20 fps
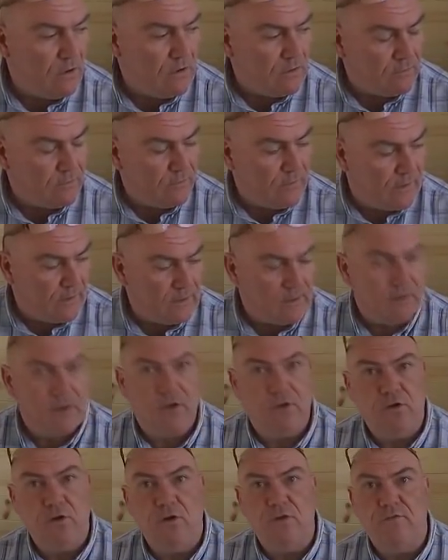to thank
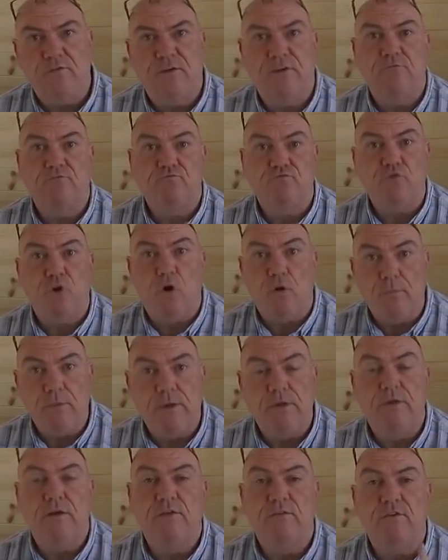Rob,
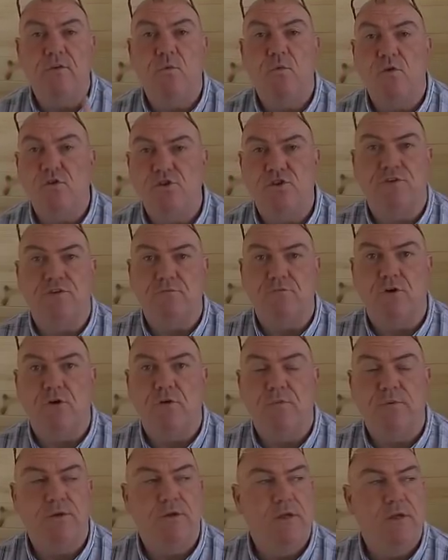if you're watching, Rob.